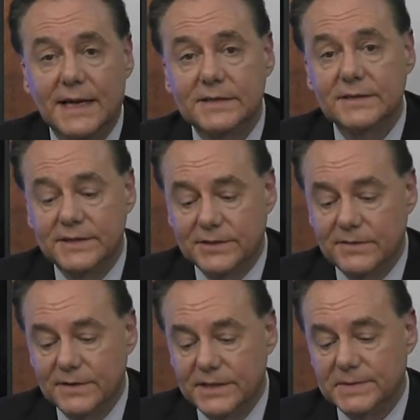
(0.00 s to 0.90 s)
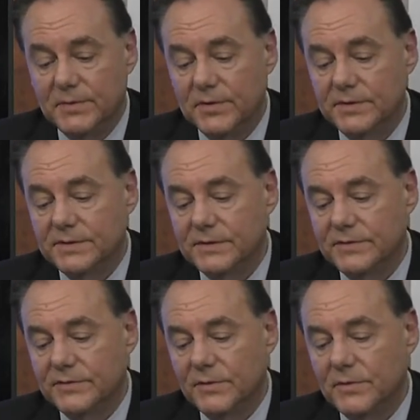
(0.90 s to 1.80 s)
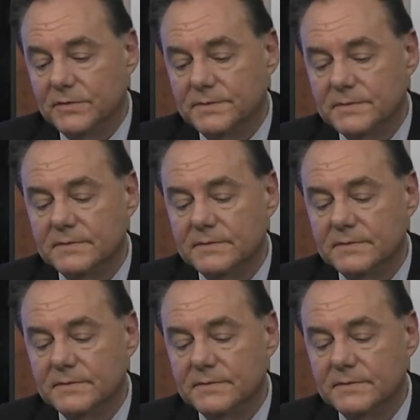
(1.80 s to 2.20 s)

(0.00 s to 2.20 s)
to actually ensure that its borders are controlled.